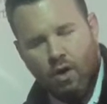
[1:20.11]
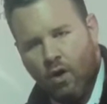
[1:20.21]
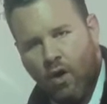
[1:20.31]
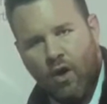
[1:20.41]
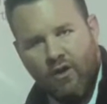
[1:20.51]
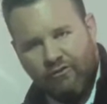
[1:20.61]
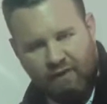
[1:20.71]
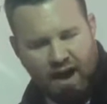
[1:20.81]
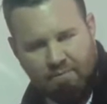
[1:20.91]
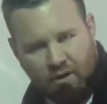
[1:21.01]
or
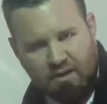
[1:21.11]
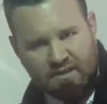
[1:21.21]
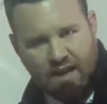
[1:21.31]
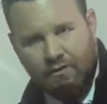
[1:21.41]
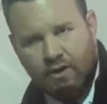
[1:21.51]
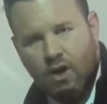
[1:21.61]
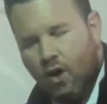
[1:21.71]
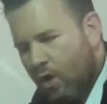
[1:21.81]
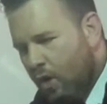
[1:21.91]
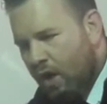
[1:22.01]
5.7
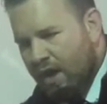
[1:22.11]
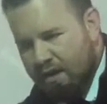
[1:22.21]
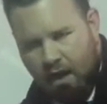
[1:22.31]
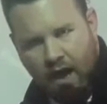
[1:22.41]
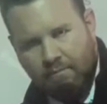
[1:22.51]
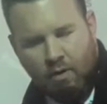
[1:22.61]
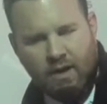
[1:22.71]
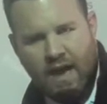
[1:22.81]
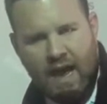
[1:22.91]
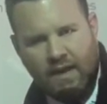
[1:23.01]
or
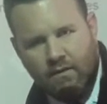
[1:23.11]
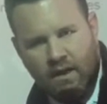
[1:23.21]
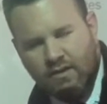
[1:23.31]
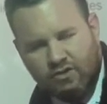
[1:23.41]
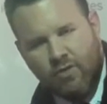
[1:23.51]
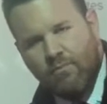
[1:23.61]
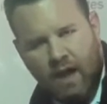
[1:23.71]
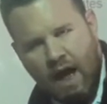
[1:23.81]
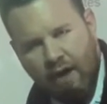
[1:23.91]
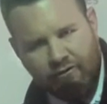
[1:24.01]
9.8 in some
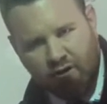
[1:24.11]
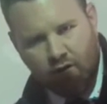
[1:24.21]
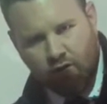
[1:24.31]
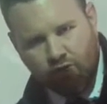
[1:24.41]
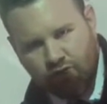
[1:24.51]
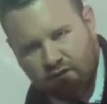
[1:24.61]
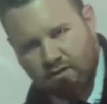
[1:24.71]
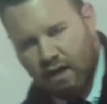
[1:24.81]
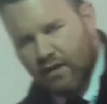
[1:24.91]
like African countries.